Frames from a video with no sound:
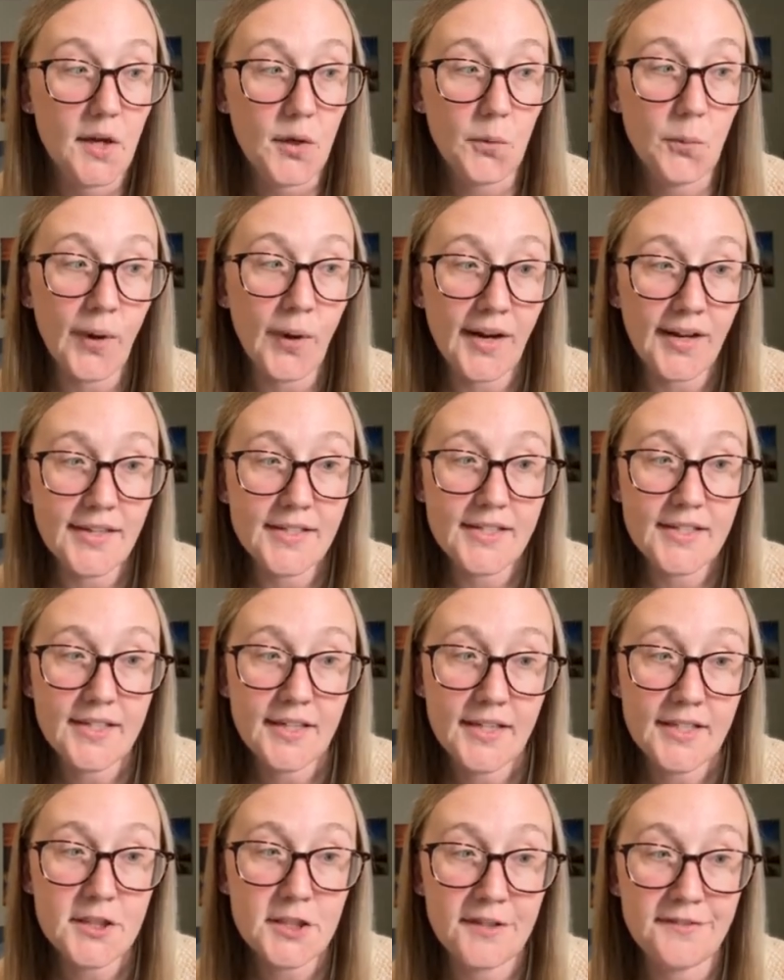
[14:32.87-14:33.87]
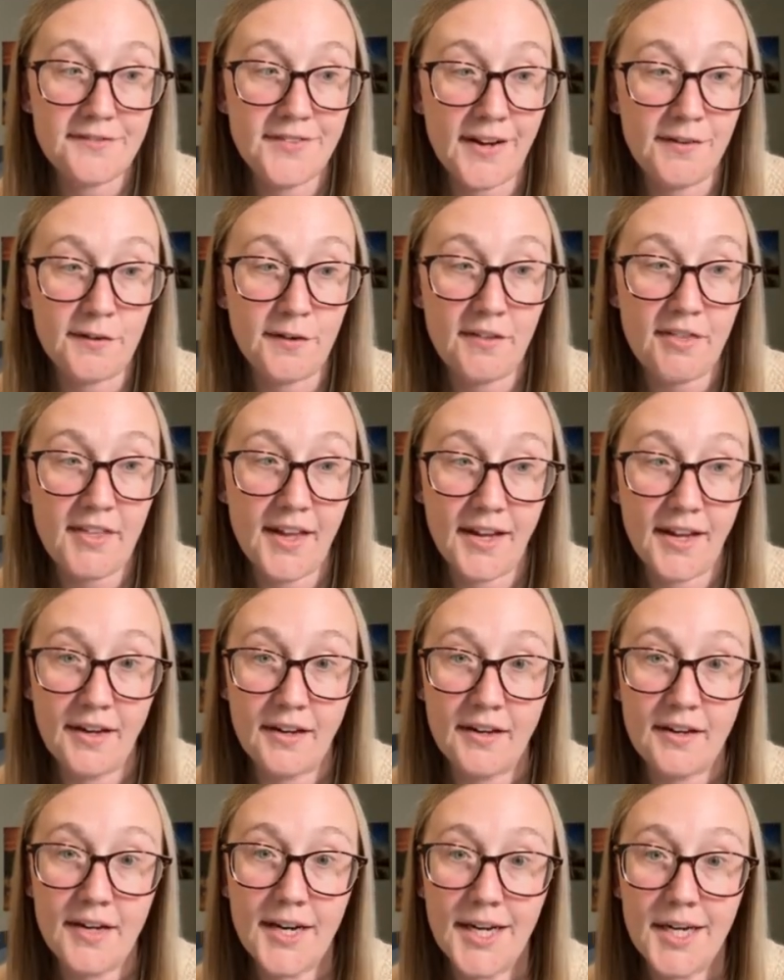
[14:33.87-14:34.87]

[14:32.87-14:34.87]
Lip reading: What is your favorite thing?